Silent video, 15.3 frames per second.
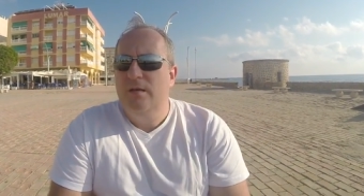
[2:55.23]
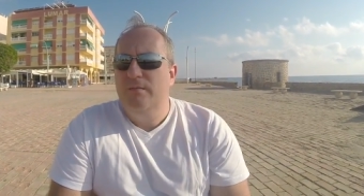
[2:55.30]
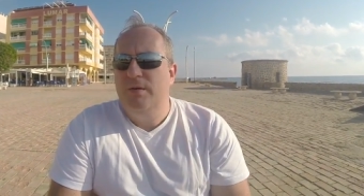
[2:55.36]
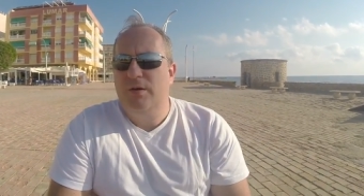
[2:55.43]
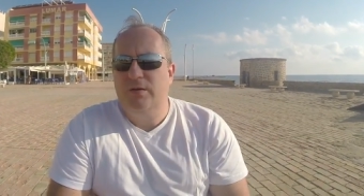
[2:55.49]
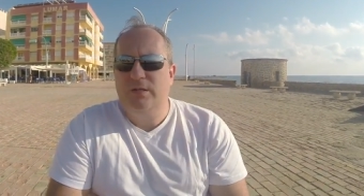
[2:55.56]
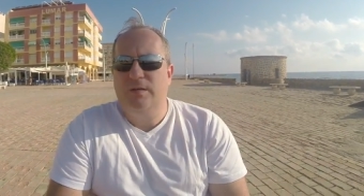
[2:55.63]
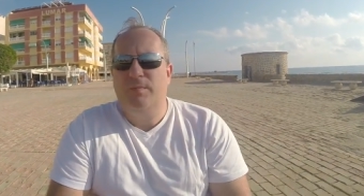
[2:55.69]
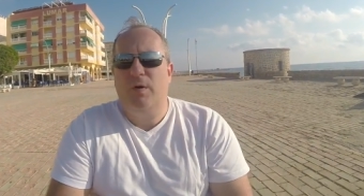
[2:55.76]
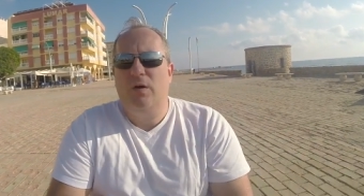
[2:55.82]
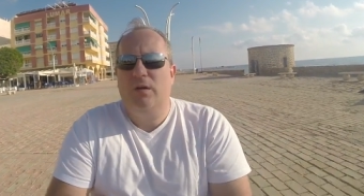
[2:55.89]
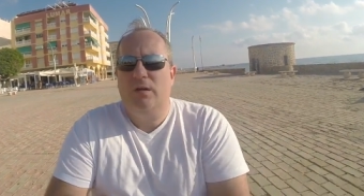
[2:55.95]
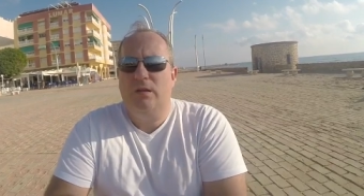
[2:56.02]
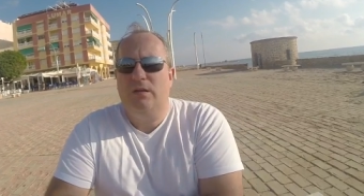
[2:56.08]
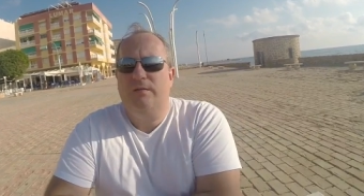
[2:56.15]
because he's
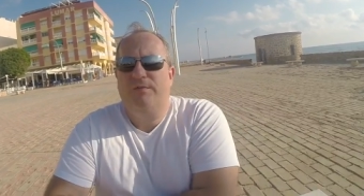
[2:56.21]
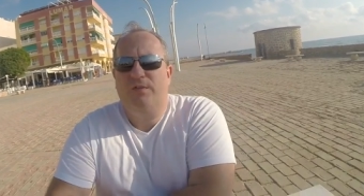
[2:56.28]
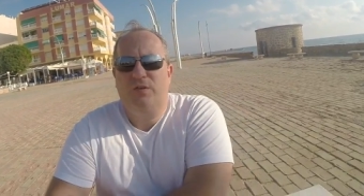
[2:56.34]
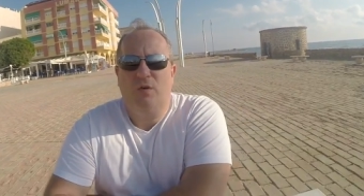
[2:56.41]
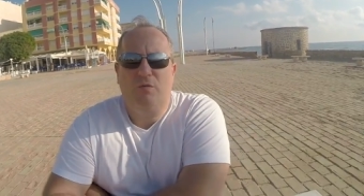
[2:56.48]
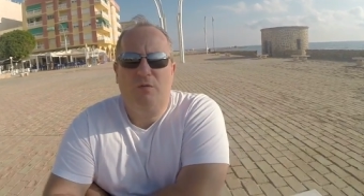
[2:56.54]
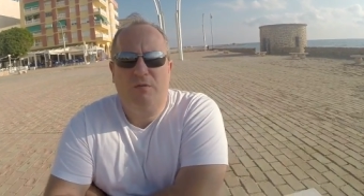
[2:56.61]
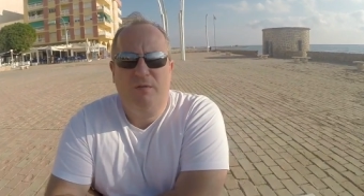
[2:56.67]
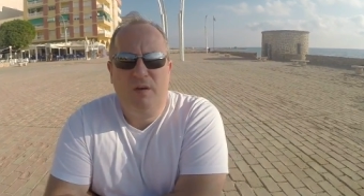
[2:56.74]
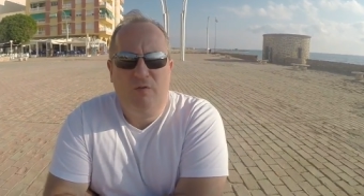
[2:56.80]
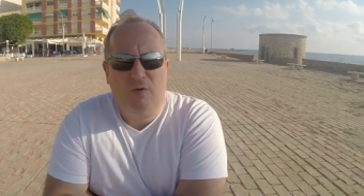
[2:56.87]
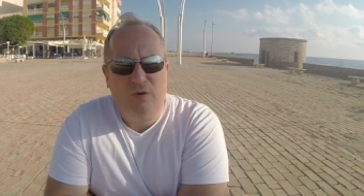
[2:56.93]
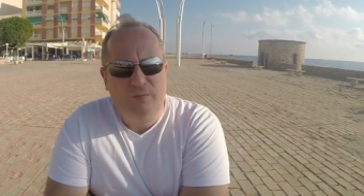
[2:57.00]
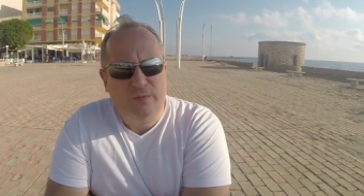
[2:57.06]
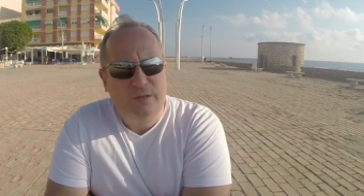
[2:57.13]
part of the photography
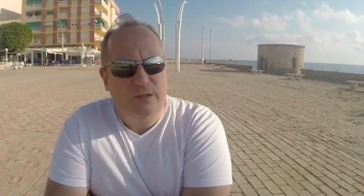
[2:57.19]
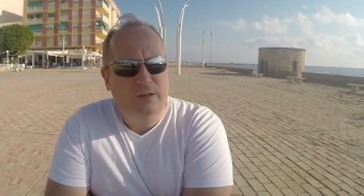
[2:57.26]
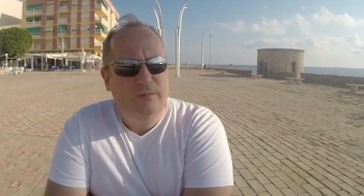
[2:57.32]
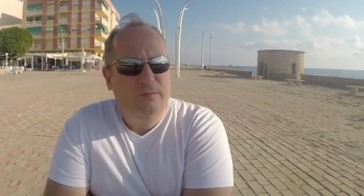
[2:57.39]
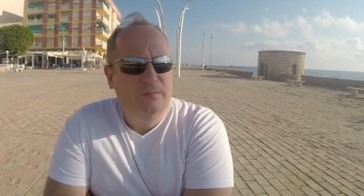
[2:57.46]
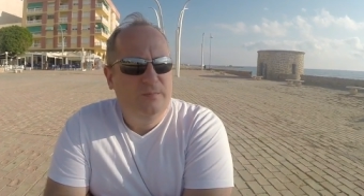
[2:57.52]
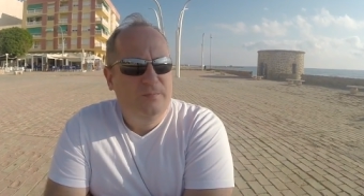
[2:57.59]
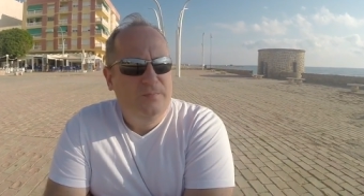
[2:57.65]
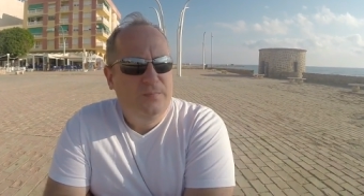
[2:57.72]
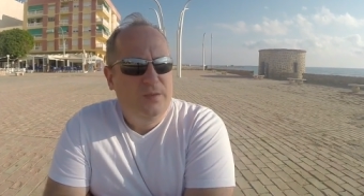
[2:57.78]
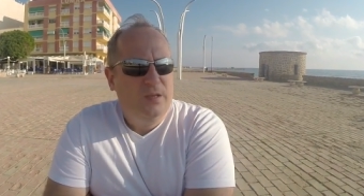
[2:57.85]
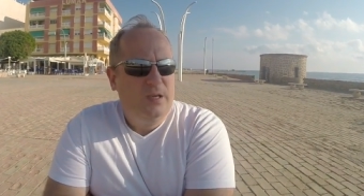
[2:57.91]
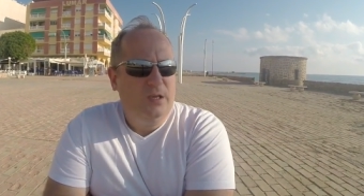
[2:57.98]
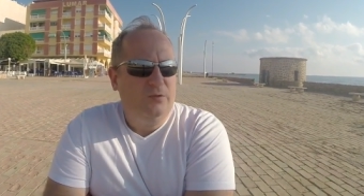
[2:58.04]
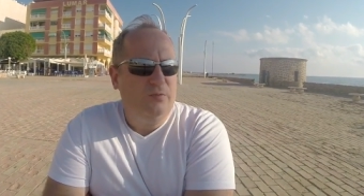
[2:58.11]
groups and
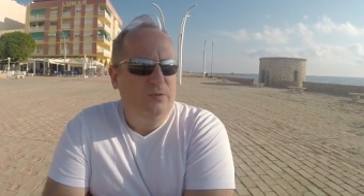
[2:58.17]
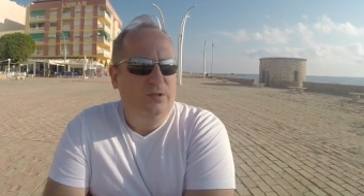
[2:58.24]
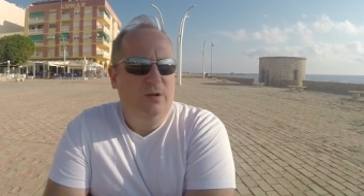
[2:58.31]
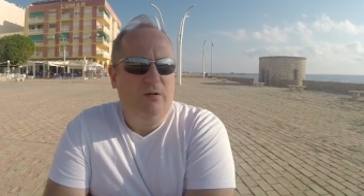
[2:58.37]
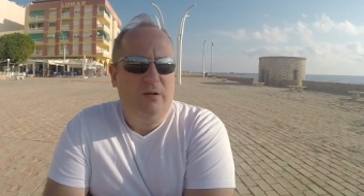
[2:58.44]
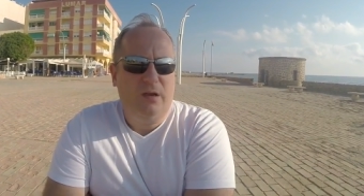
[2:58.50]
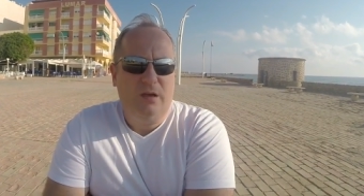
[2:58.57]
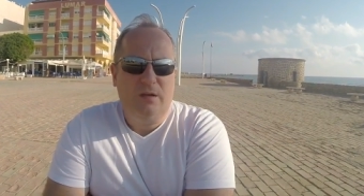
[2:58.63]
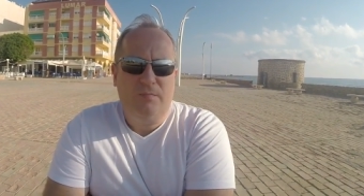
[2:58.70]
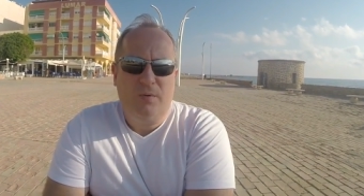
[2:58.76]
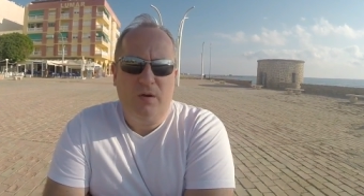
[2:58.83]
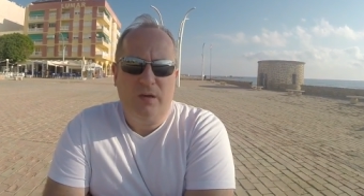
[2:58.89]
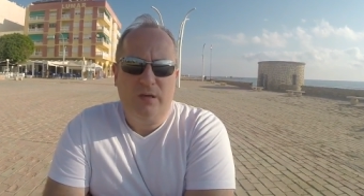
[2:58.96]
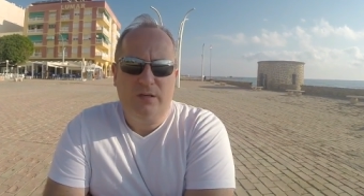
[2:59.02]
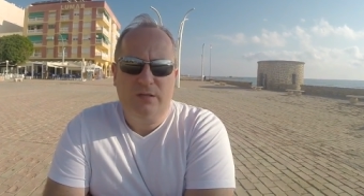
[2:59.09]
he's retired,
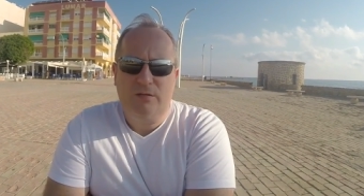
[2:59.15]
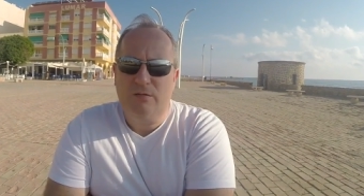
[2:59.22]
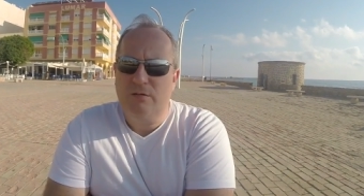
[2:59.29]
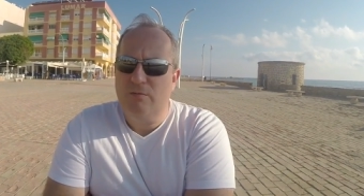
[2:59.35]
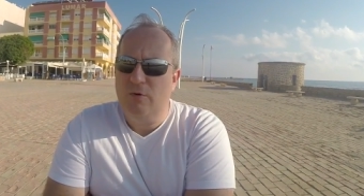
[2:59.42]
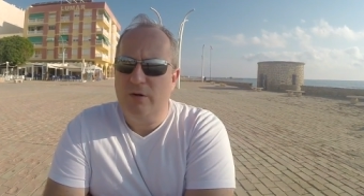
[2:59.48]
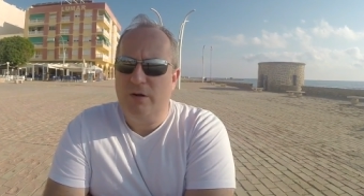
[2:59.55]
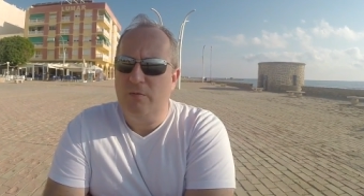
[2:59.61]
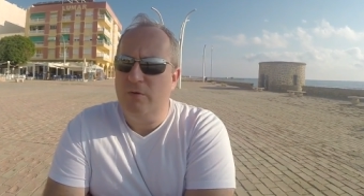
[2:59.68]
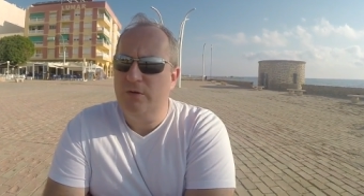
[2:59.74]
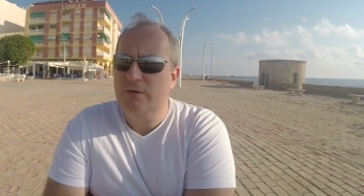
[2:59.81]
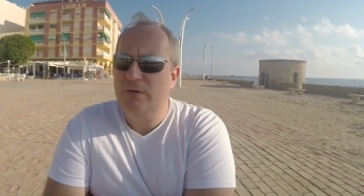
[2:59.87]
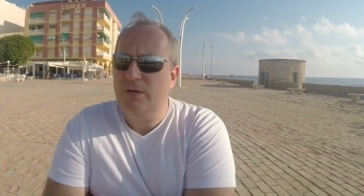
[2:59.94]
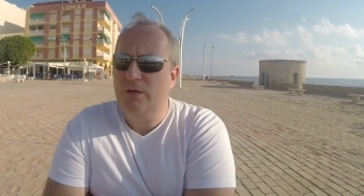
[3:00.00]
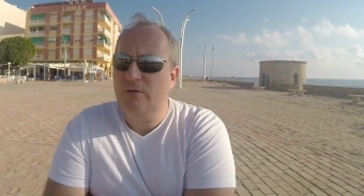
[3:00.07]
but he's doing what he
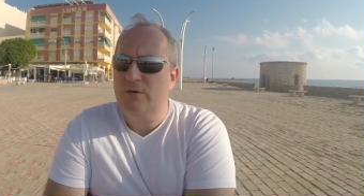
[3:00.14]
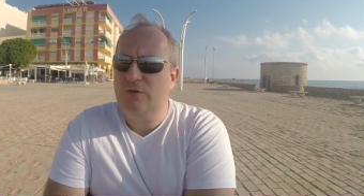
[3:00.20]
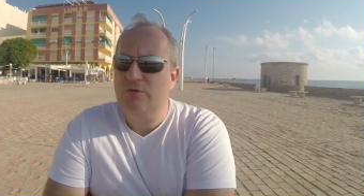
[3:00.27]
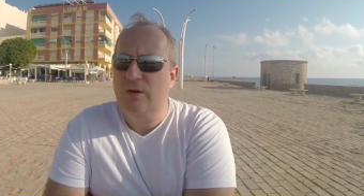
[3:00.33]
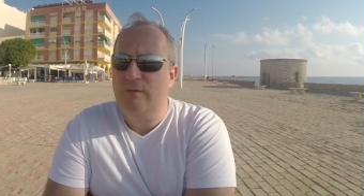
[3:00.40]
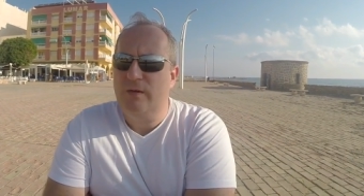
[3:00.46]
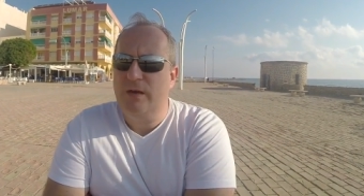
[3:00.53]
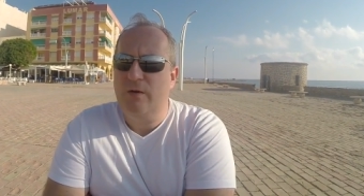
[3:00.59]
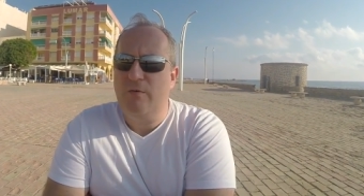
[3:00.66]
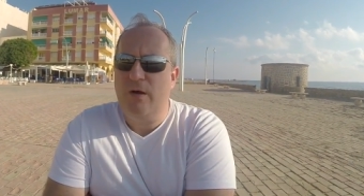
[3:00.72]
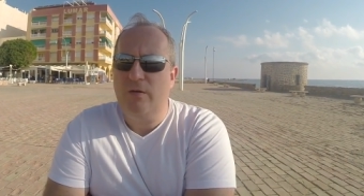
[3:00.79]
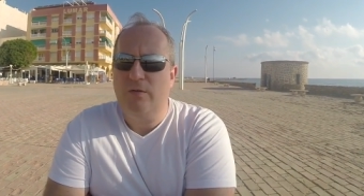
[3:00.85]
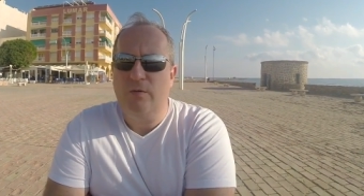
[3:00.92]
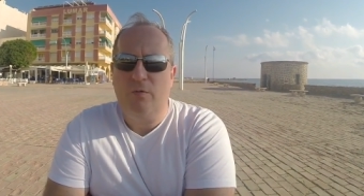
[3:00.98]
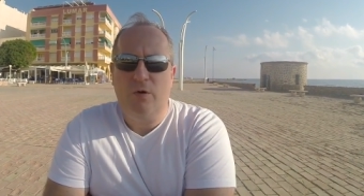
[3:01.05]
wants to do. He's traveling around the